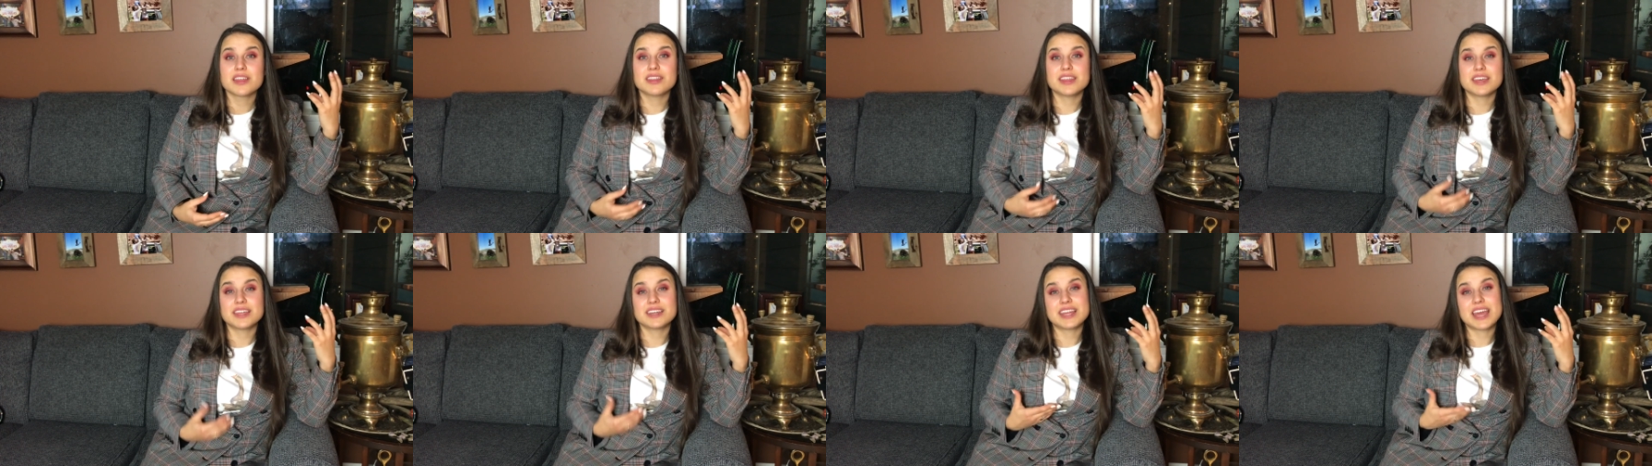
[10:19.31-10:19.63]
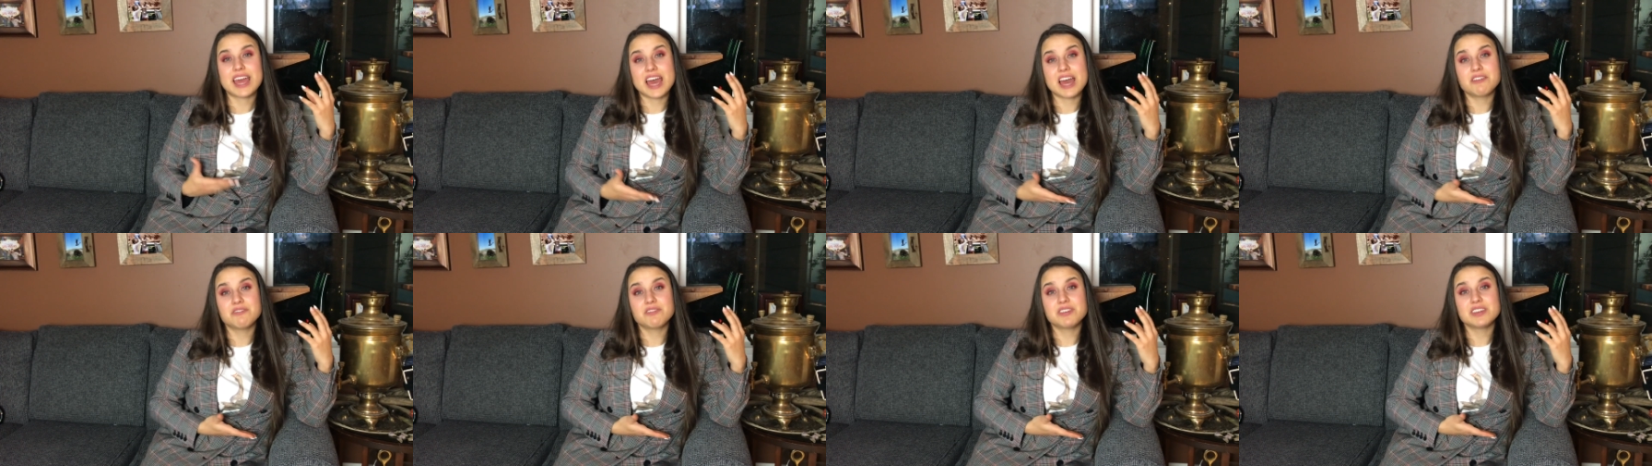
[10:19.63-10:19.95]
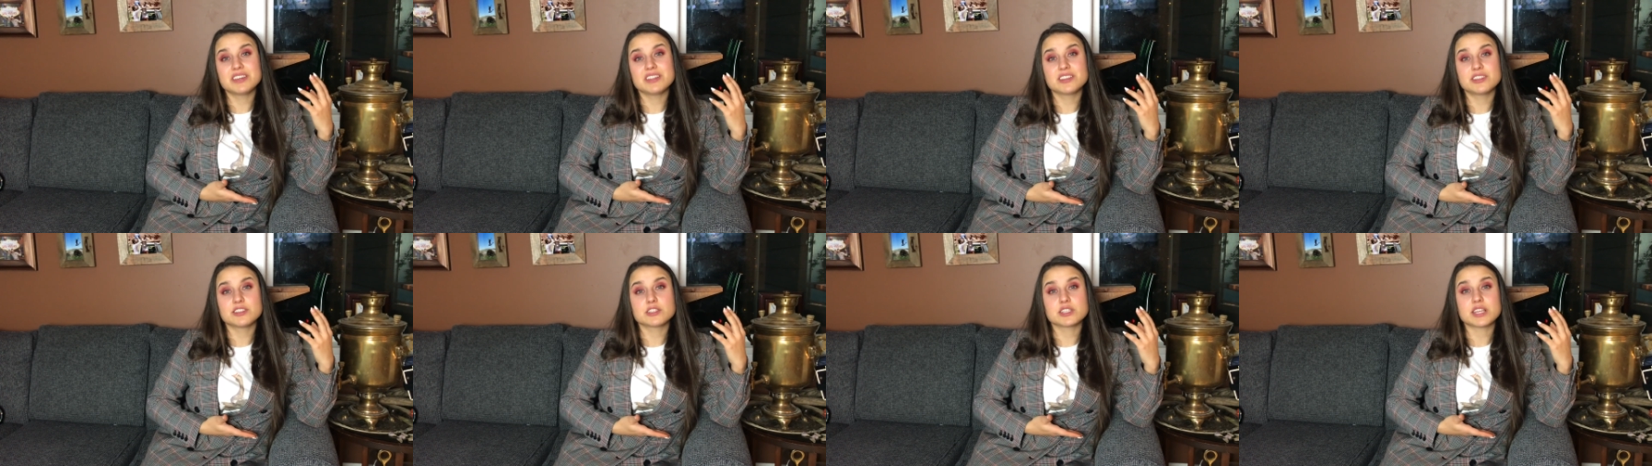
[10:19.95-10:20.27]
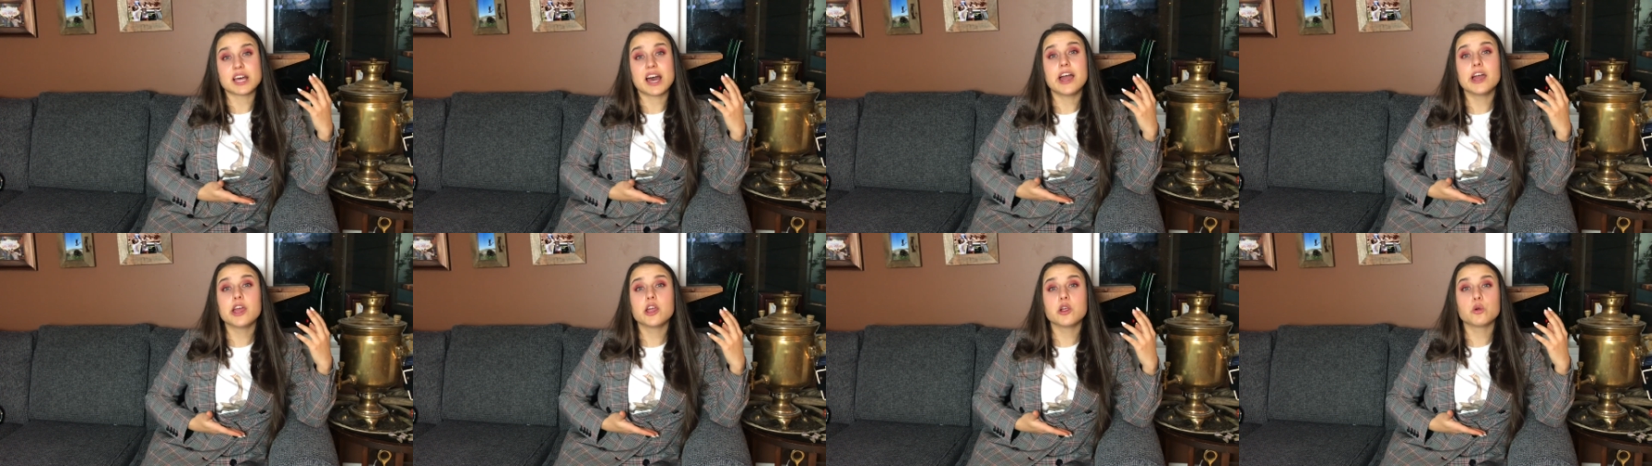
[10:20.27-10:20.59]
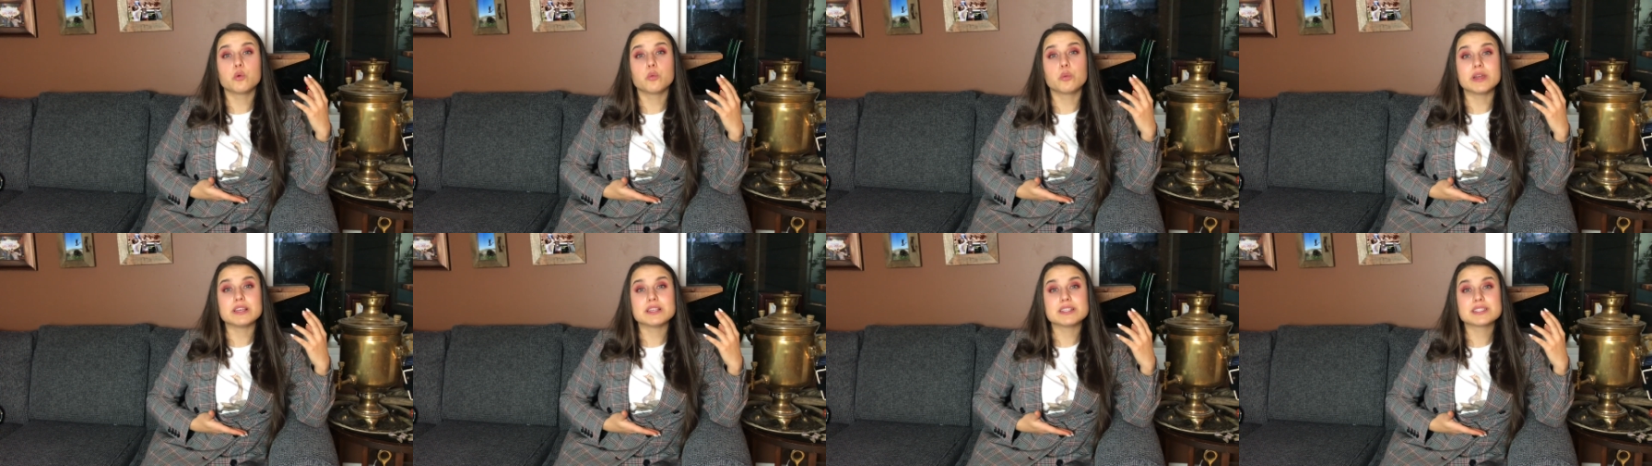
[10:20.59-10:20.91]
then having this
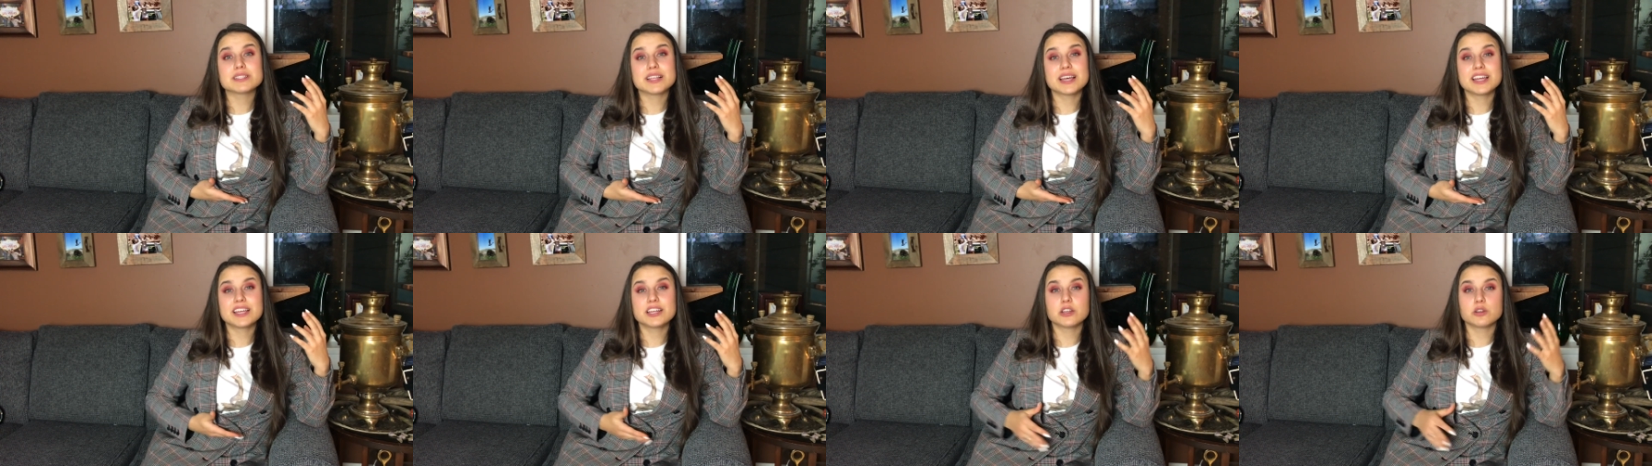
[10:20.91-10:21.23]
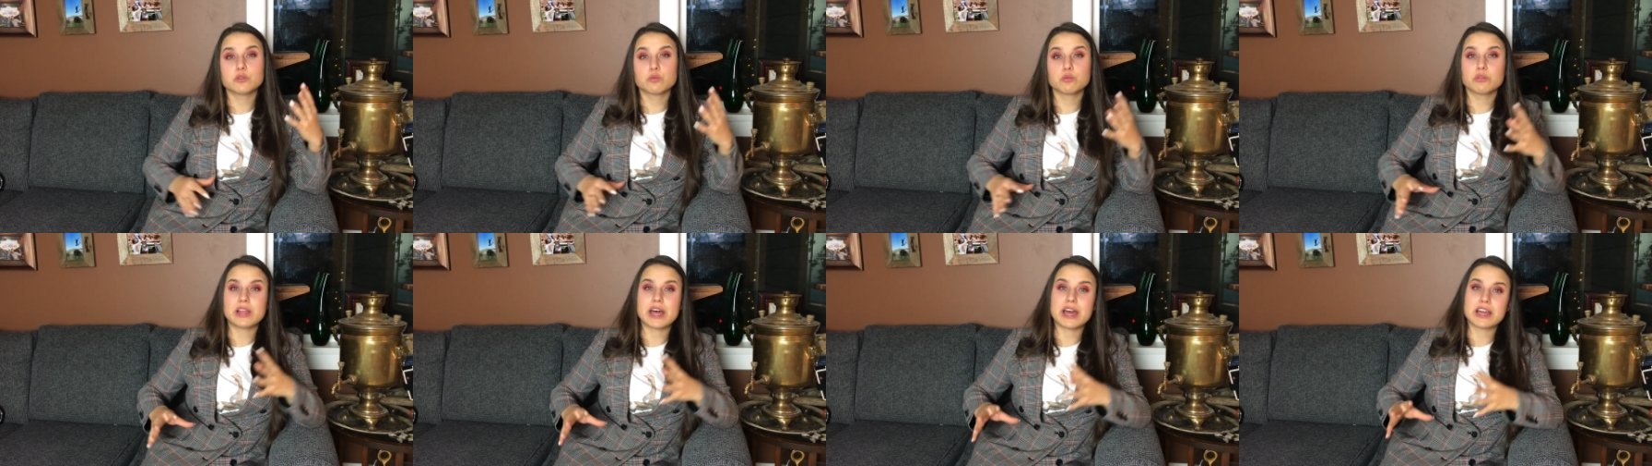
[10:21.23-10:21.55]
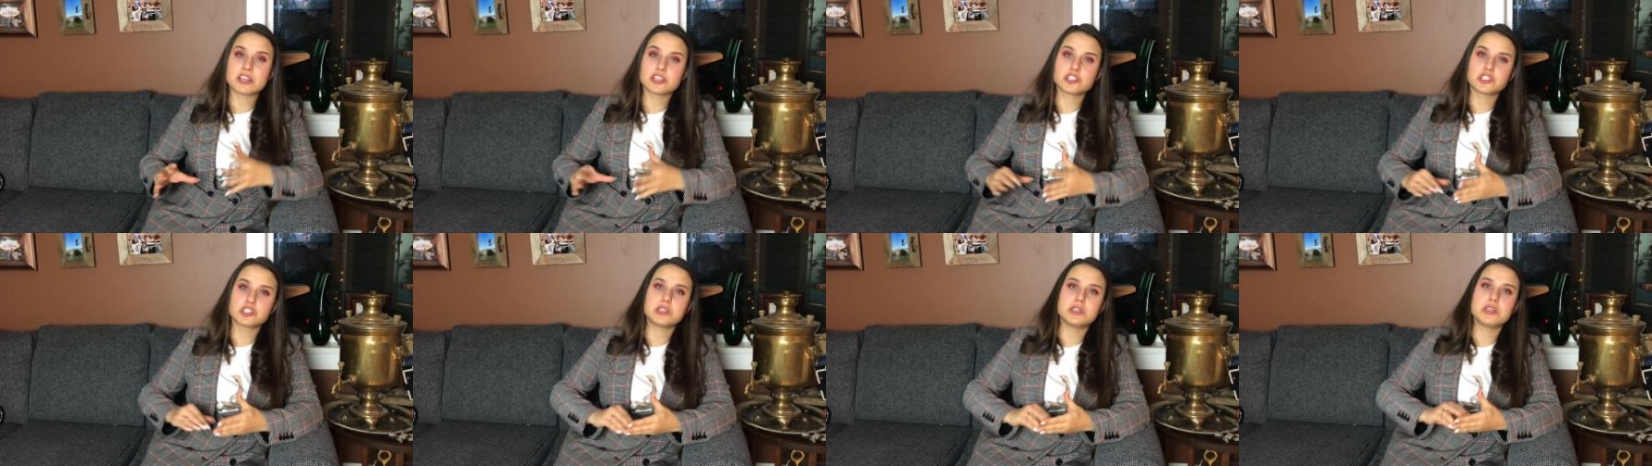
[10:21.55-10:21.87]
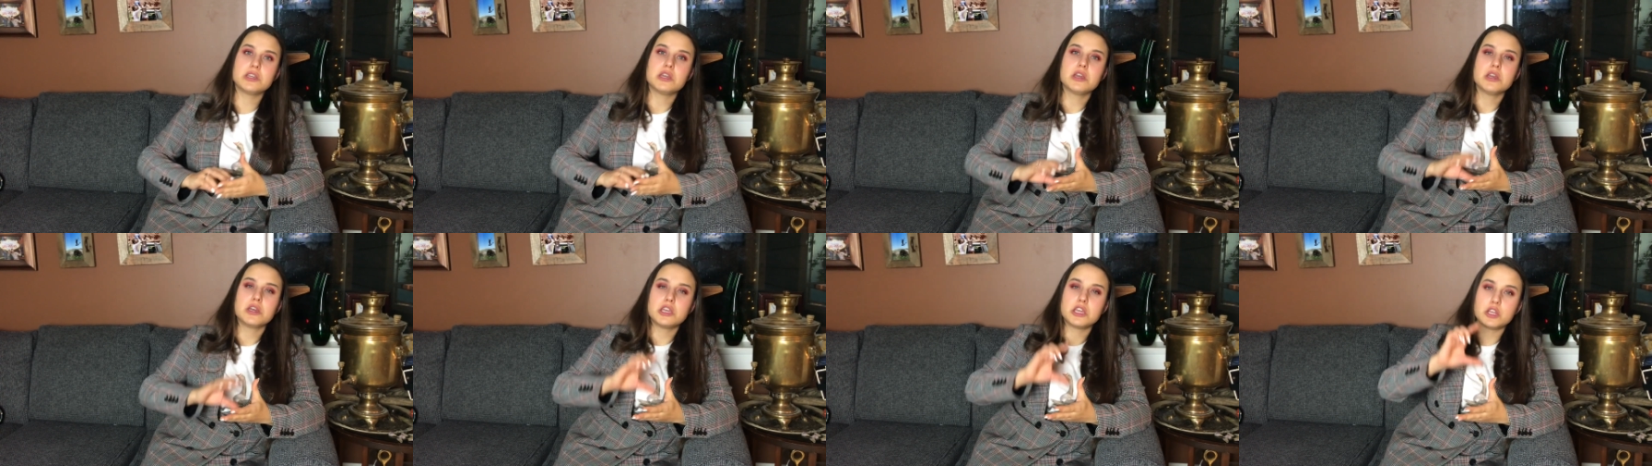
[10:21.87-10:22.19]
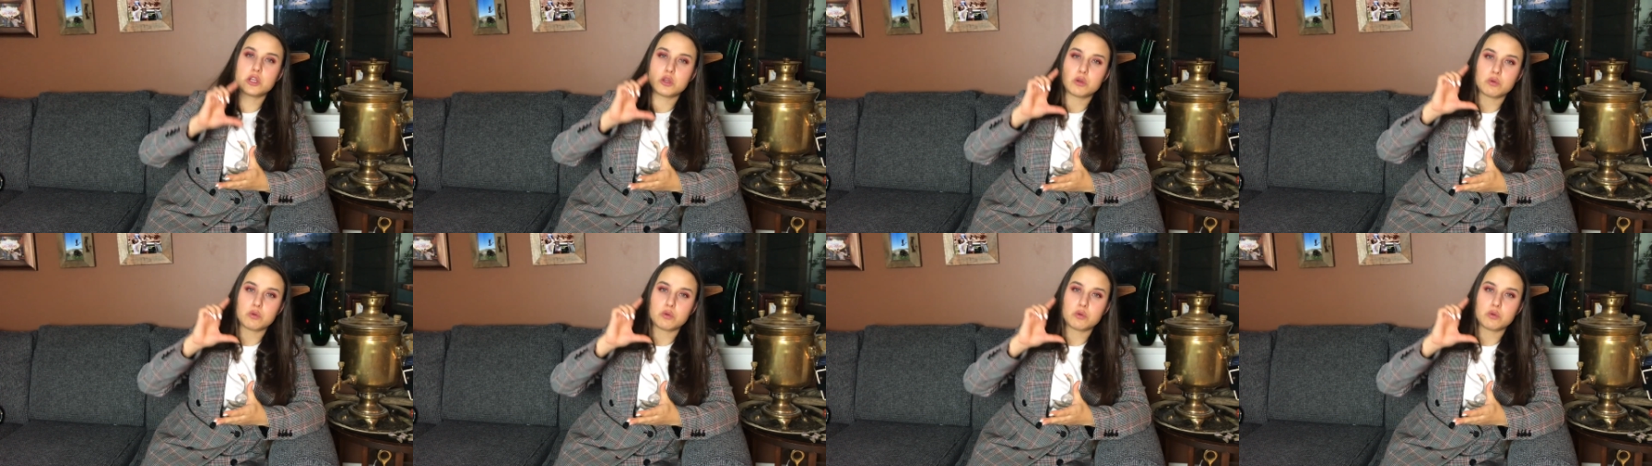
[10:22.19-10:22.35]
higher waistline, it will actually, you